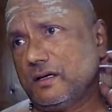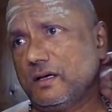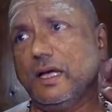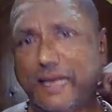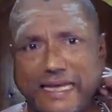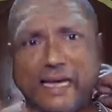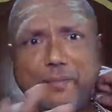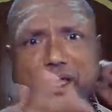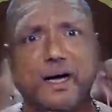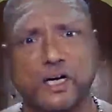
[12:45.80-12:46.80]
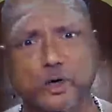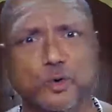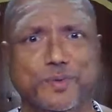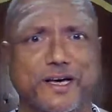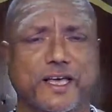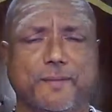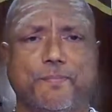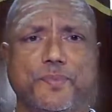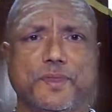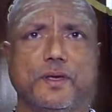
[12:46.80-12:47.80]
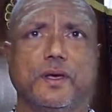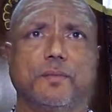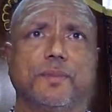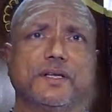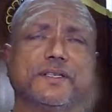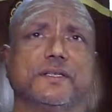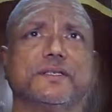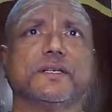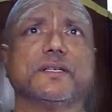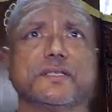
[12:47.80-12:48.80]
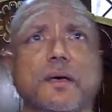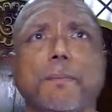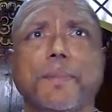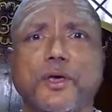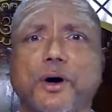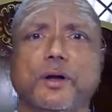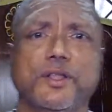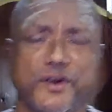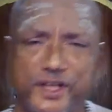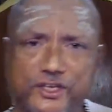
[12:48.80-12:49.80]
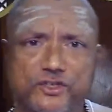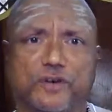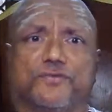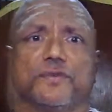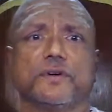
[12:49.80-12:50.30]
it can be ana upaya. But since it is beyond the reach of